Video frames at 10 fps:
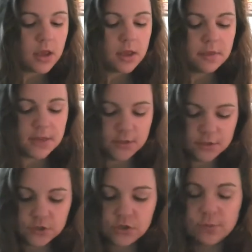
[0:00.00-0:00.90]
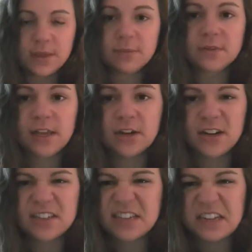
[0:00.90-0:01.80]
And then two peeps later,
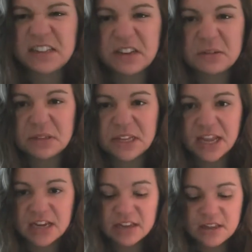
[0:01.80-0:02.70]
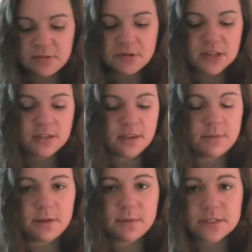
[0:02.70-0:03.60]
I decided that I really hated them and they
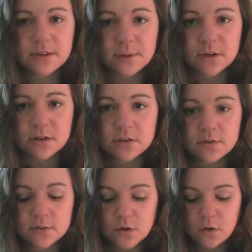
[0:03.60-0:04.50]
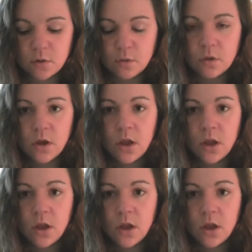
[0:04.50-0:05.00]
made my stomach hurt. So,